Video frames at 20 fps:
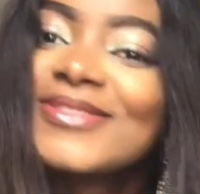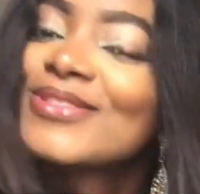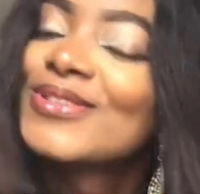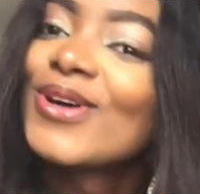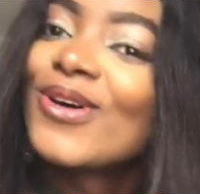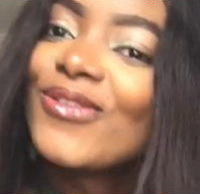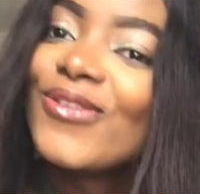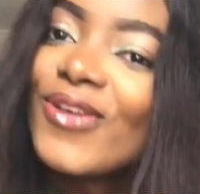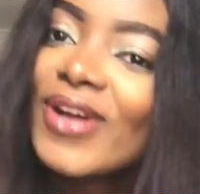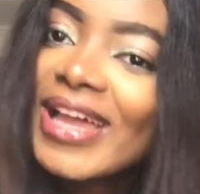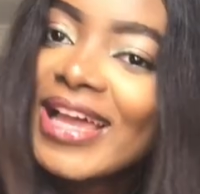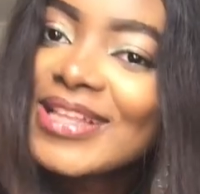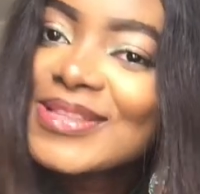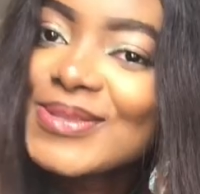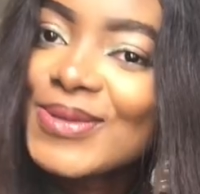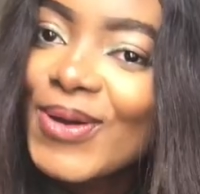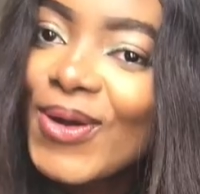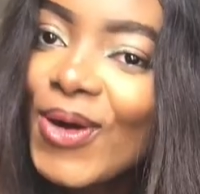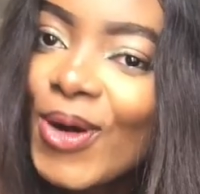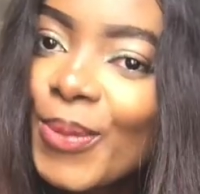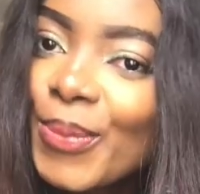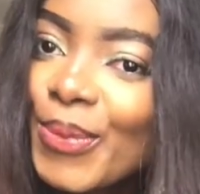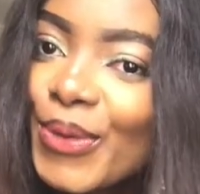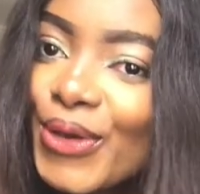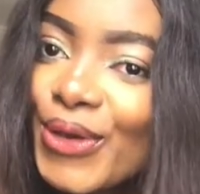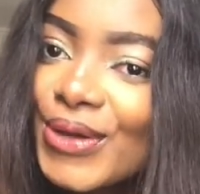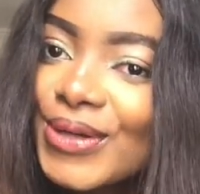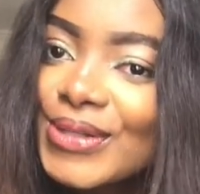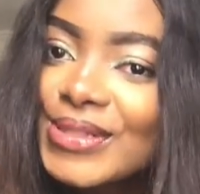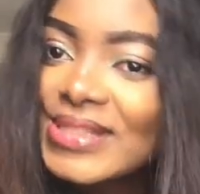Don't forget to
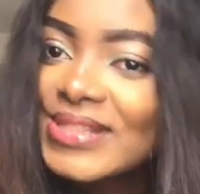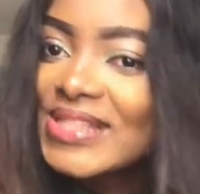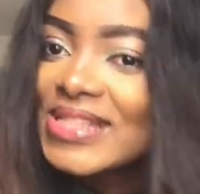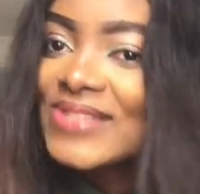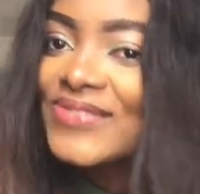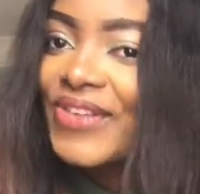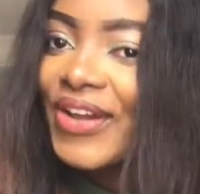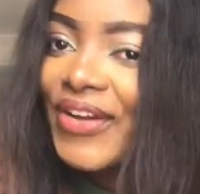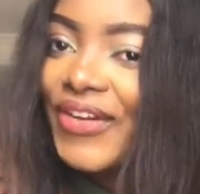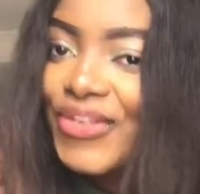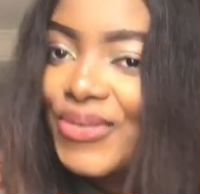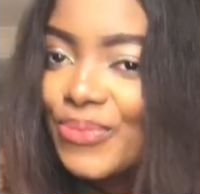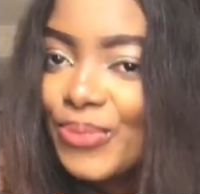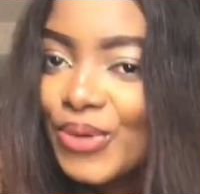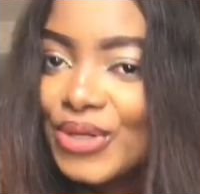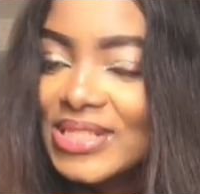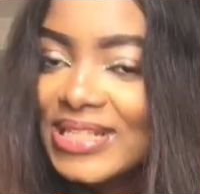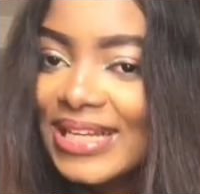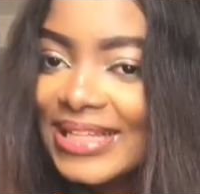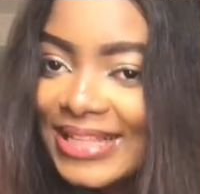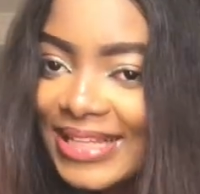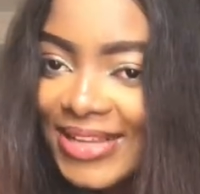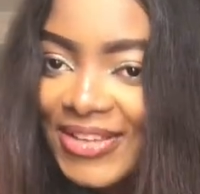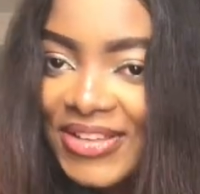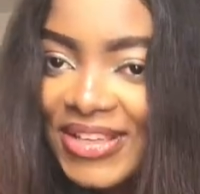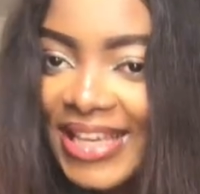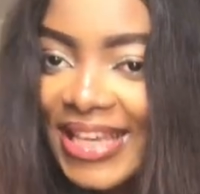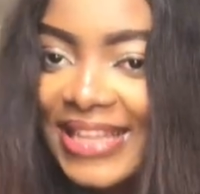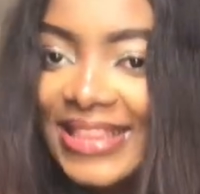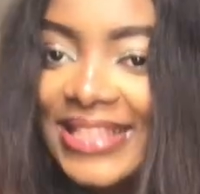copy us. It's very important that you
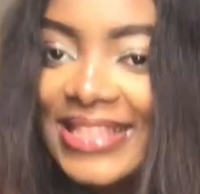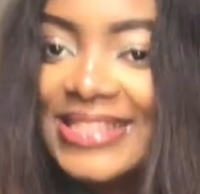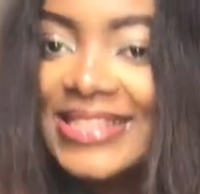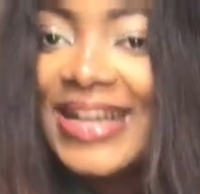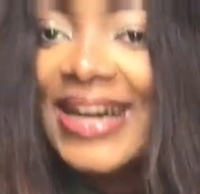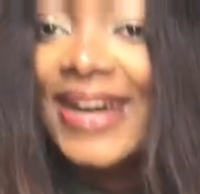get this